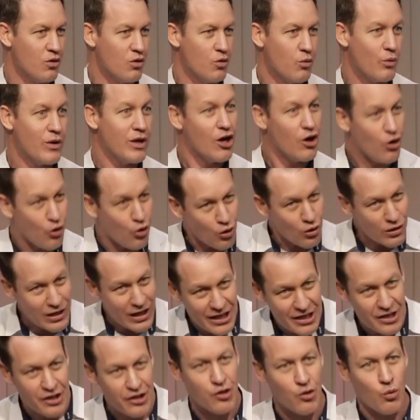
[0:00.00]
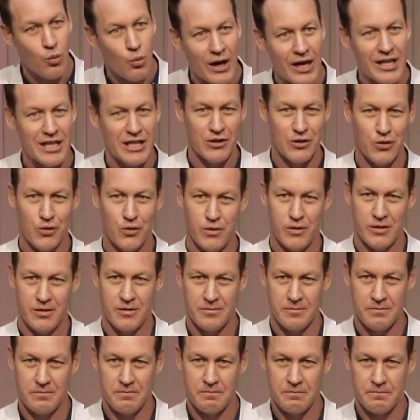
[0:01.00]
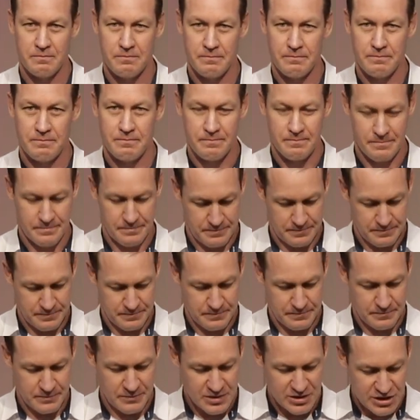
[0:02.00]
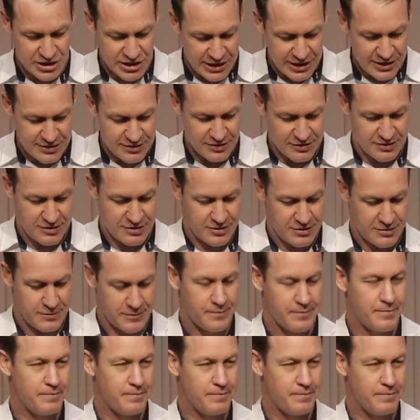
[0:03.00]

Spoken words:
We are all under the one Lord, Jesus.